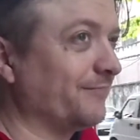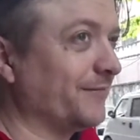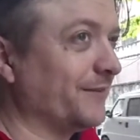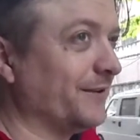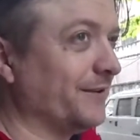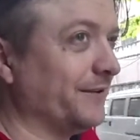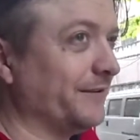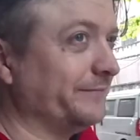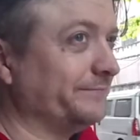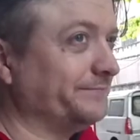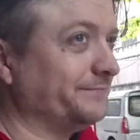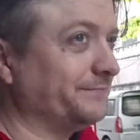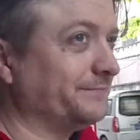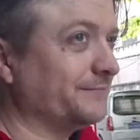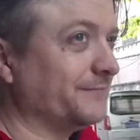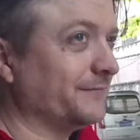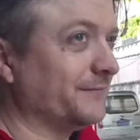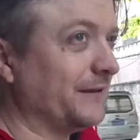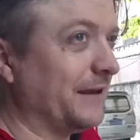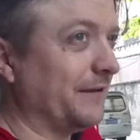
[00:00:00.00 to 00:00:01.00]
And
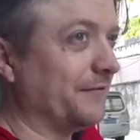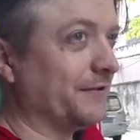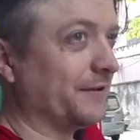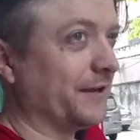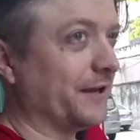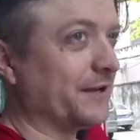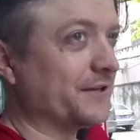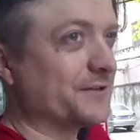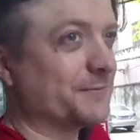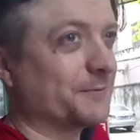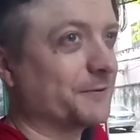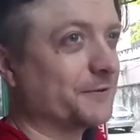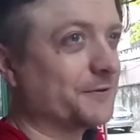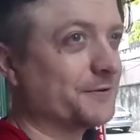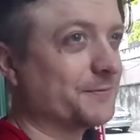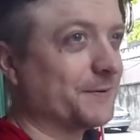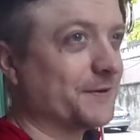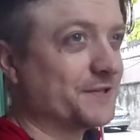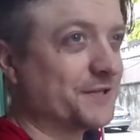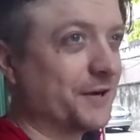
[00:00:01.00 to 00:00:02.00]
having
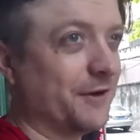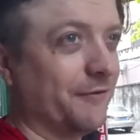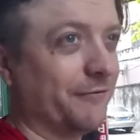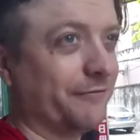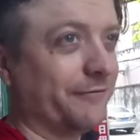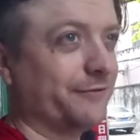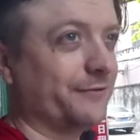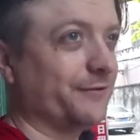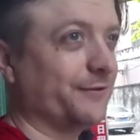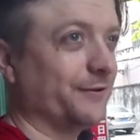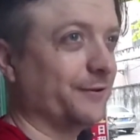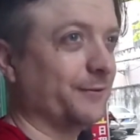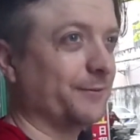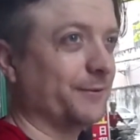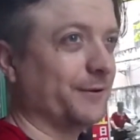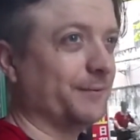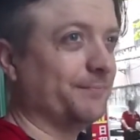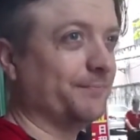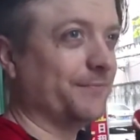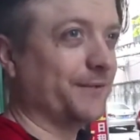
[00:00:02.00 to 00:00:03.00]
Asperger's myself a little
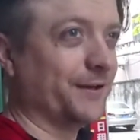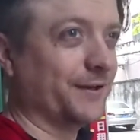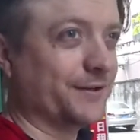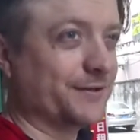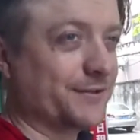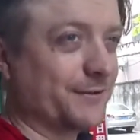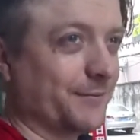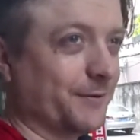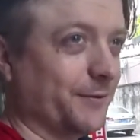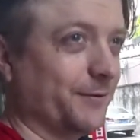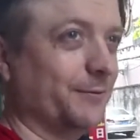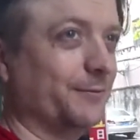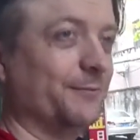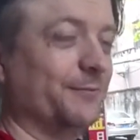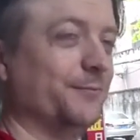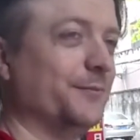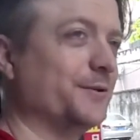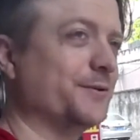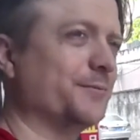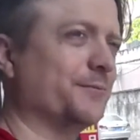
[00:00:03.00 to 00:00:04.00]
bit, I guess on my own
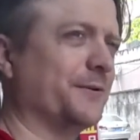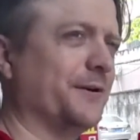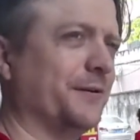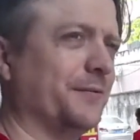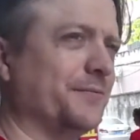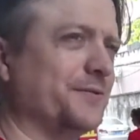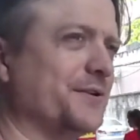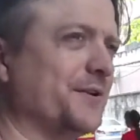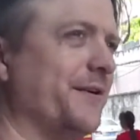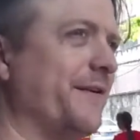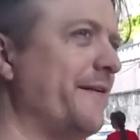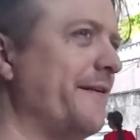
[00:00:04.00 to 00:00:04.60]
problems.